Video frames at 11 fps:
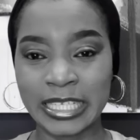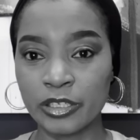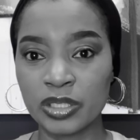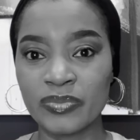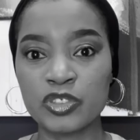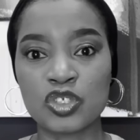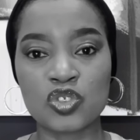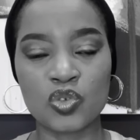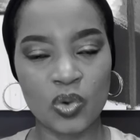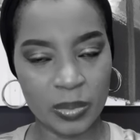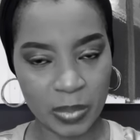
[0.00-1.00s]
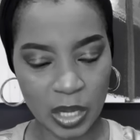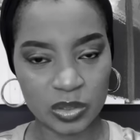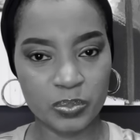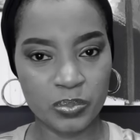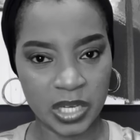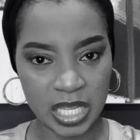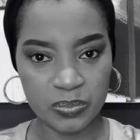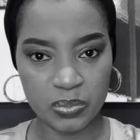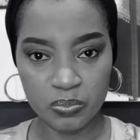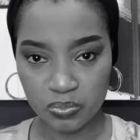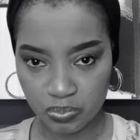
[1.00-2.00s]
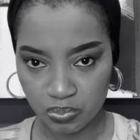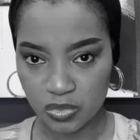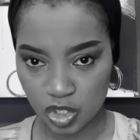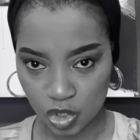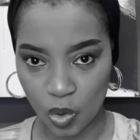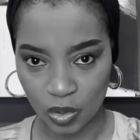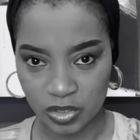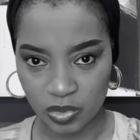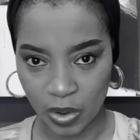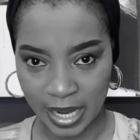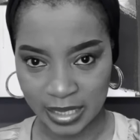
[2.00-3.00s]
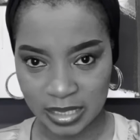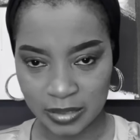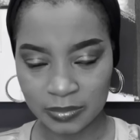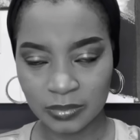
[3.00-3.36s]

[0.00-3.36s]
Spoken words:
they don't even just go about playing songs, right?